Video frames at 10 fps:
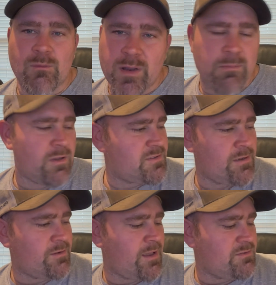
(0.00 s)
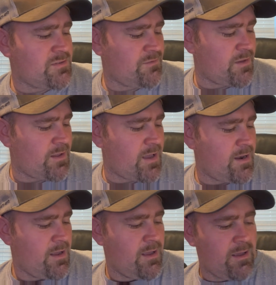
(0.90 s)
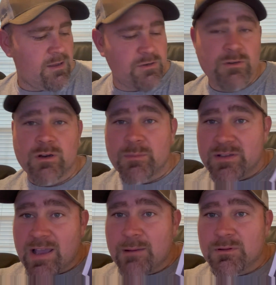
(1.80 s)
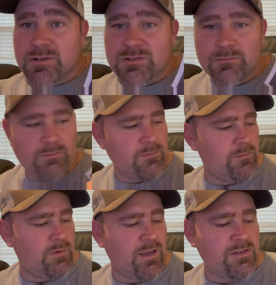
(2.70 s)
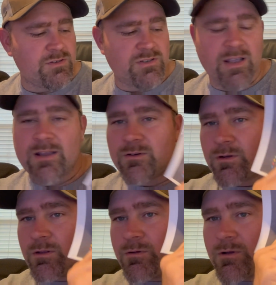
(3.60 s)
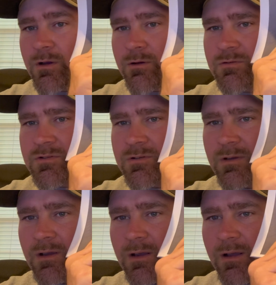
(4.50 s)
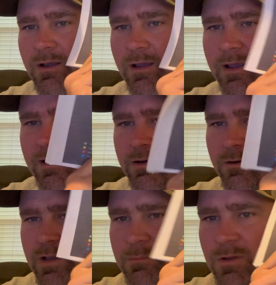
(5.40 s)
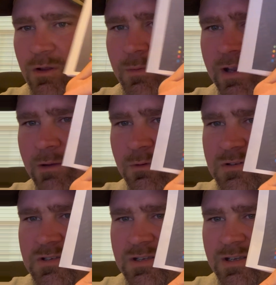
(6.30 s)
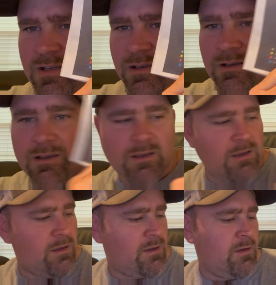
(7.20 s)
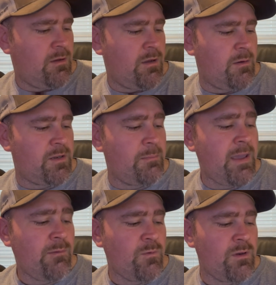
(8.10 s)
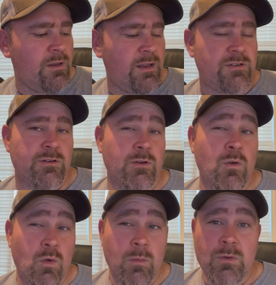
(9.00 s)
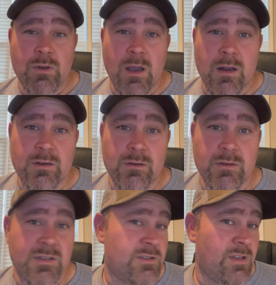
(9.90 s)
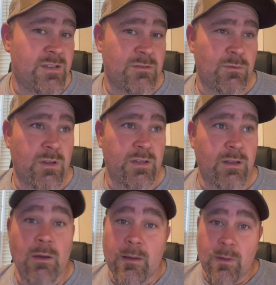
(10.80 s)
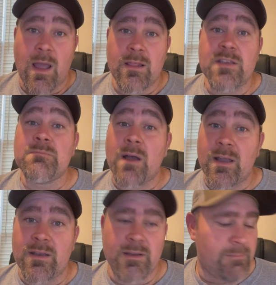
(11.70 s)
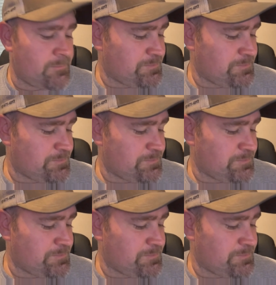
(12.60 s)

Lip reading: red blood cell count, stuff like that. Sugar metabolism, you got your standard glucose and your hemoglobin A1C. The main one that your normal doctor doesn't really, at least mine didn't.